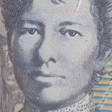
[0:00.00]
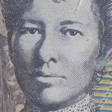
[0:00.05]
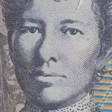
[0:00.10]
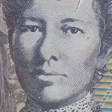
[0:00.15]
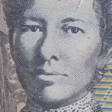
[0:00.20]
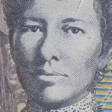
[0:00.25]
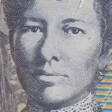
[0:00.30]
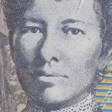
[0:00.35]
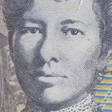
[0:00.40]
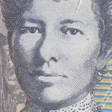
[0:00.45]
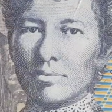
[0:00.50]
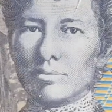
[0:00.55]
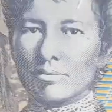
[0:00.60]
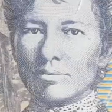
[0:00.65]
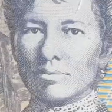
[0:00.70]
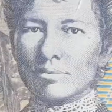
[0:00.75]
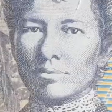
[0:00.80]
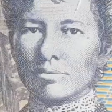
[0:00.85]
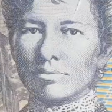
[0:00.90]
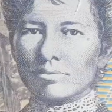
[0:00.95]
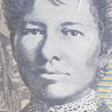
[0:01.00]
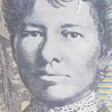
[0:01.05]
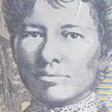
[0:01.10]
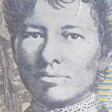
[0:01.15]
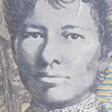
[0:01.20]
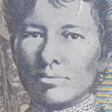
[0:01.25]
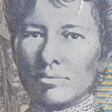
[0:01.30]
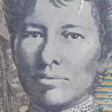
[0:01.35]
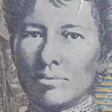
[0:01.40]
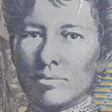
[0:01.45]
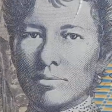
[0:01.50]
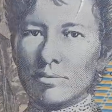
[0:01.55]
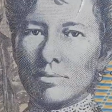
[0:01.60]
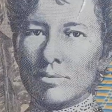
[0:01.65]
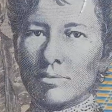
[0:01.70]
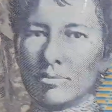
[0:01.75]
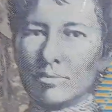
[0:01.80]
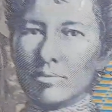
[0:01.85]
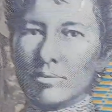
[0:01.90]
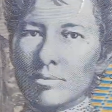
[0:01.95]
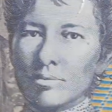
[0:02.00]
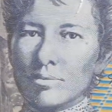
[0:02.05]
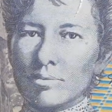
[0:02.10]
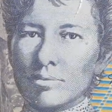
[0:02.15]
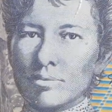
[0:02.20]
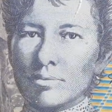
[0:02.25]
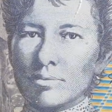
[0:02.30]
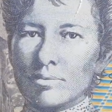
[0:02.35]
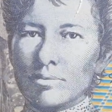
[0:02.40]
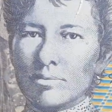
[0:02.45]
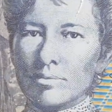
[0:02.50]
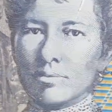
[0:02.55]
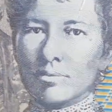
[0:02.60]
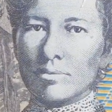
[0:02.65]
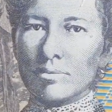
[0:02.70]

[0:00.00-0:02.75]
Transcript: EF to AU,